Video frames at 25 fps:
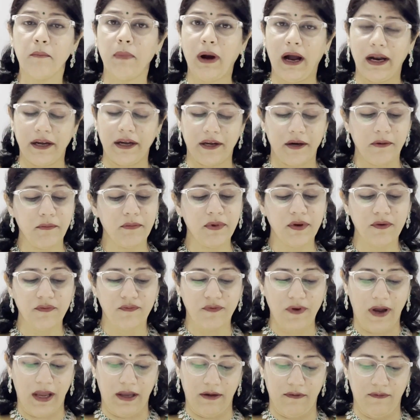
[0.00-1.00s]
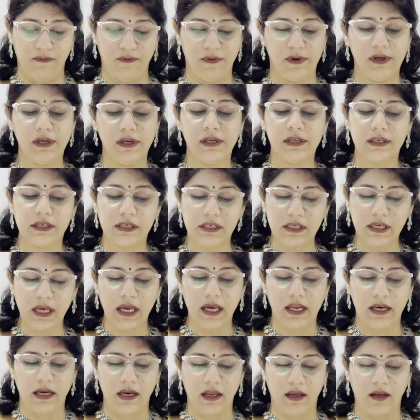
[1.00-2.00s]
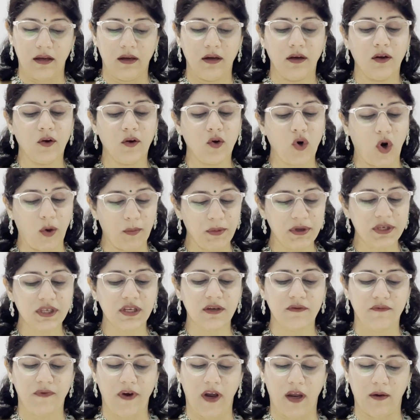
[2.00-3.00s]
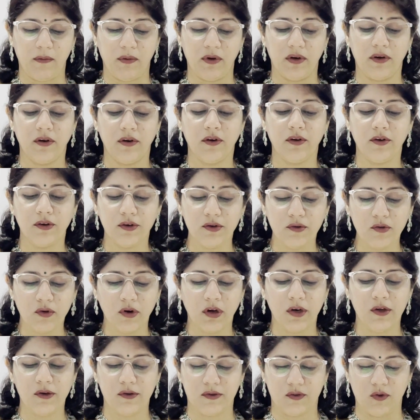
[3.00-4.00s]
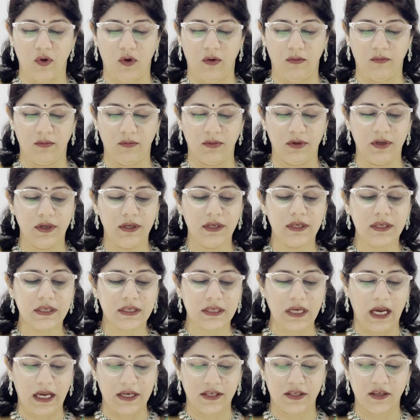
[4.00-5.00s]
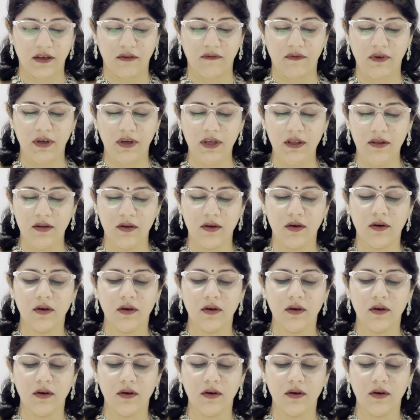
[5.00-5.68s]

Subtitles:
Part number 5, DNA, chromatin fiber, nucleosome, starting with